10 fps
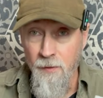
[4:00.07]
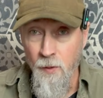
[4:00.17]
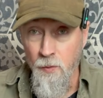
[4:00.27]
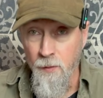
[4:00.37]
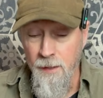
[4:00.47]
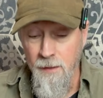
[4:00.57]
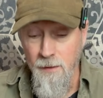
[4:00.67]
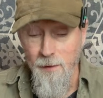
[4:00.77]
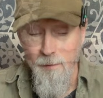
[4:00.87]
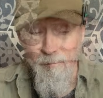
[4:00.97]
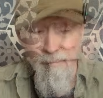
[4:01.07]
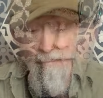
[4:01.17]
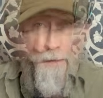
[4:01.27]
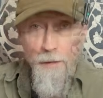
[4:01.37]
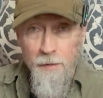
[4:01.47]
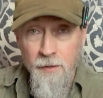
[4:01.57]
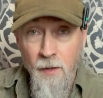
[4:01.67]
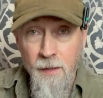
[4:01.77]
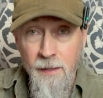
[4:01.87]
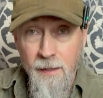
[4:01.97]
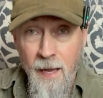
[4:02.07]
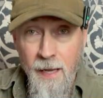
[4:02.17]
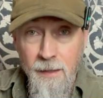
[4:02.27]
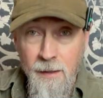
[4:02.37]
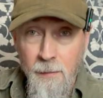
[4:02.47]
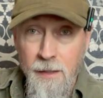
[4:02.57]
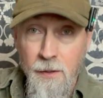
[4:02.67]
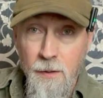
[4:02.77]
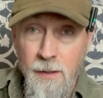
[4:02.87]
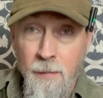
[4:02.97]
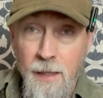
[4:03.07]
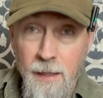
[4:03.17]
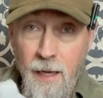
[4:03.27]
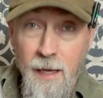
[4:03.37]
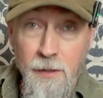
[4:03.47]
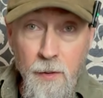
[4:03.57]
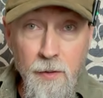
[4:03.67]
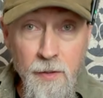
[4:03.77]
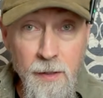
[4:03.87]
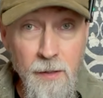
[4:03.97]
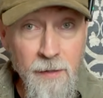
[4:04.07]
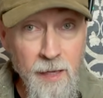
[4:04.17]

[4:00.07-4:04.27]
for those reasons. The sardine can be used to make a do-it-yourself